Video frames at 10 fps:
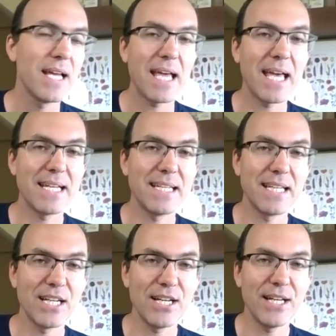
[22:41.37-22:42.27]
And
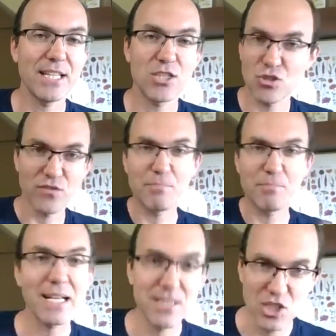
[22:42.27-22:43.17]
it serves
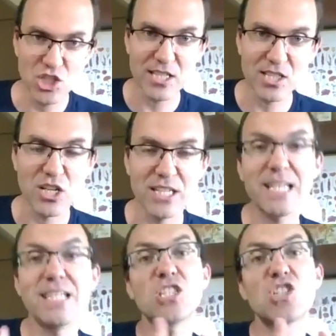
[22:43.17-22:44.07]
back JSON
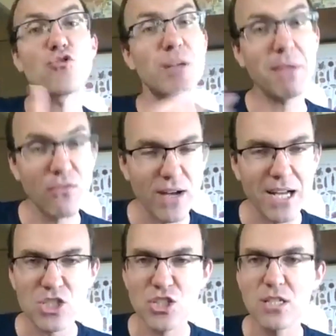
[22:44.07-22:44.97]
in a streaming
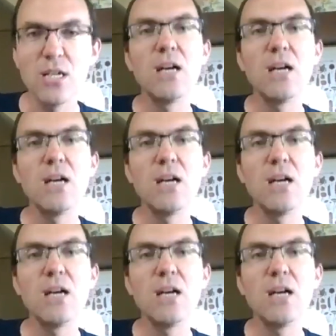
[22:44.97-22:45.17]
fashion.